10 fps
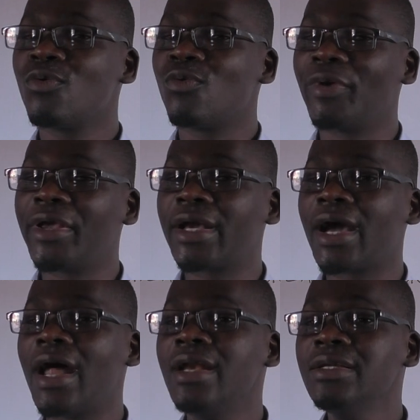we
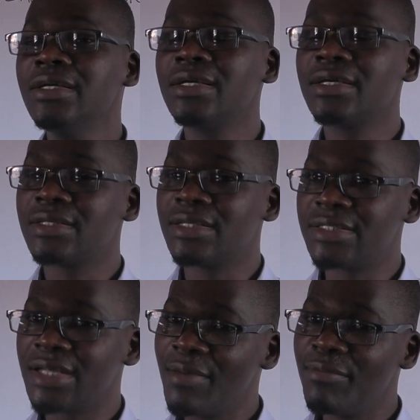can
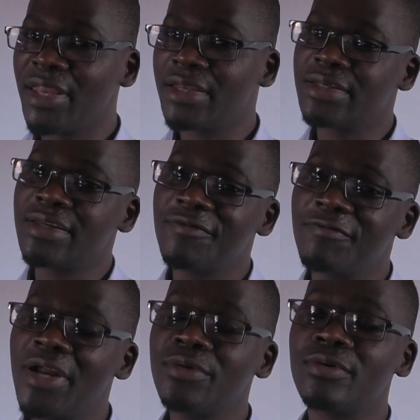determine the
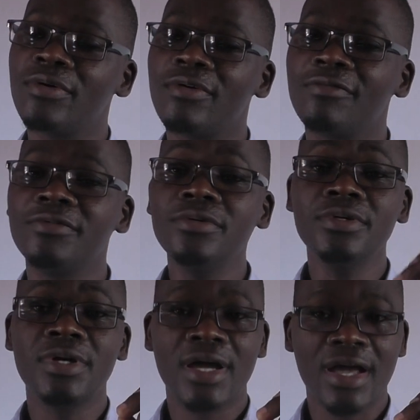value of
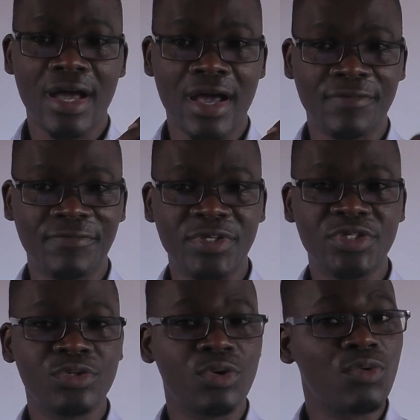a
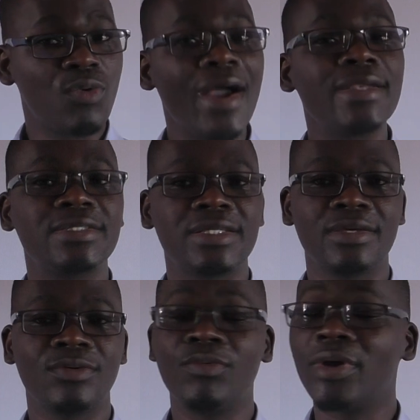physical quantity
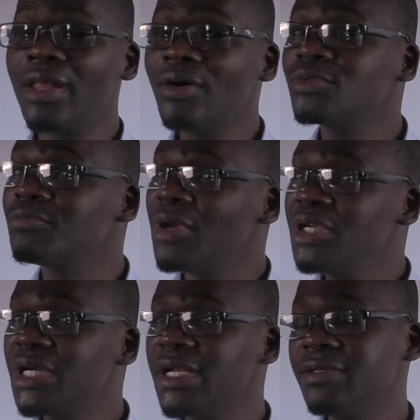without
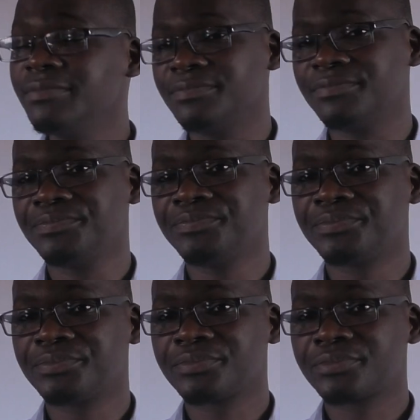measuring.
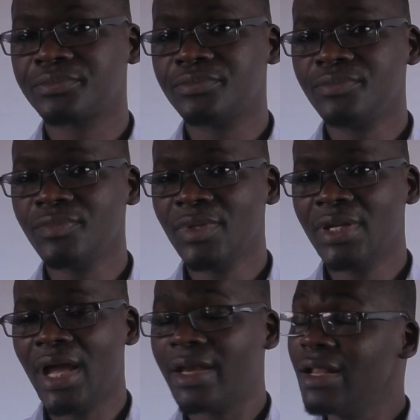
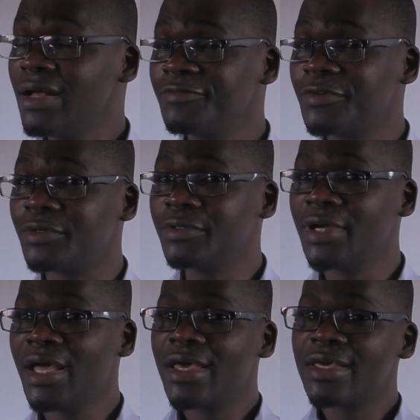And therefore,
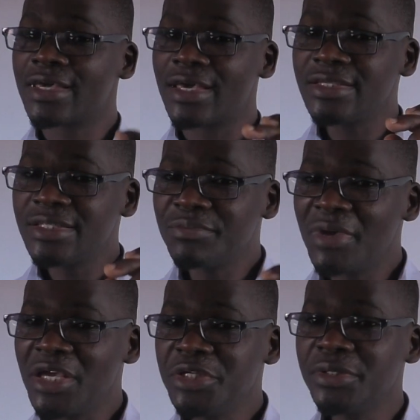
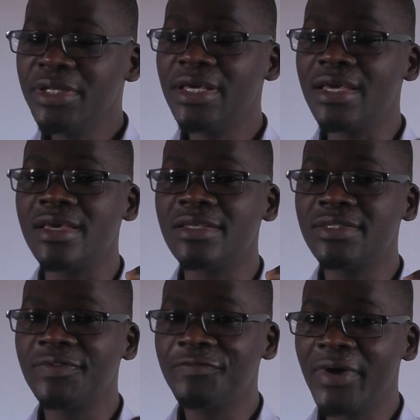estimation is
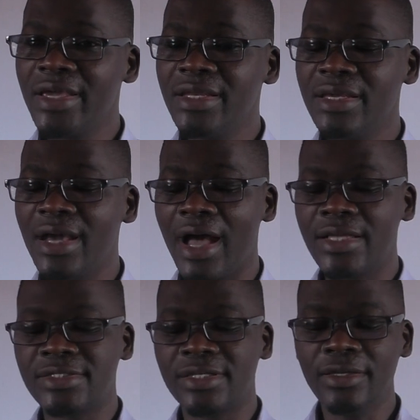defined
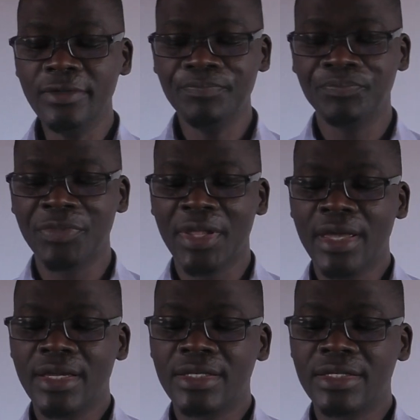as the
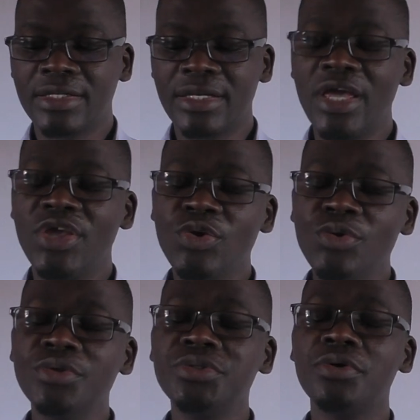
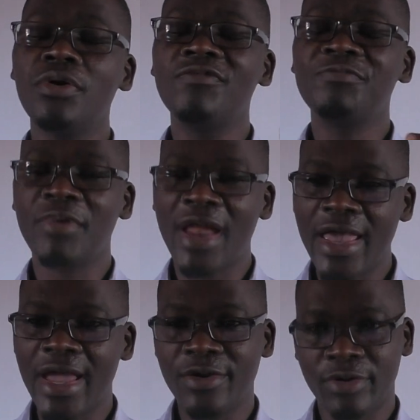use of
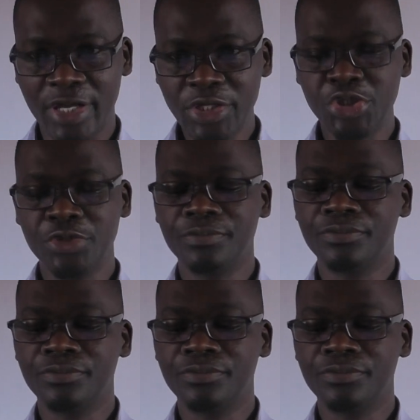prior knowledge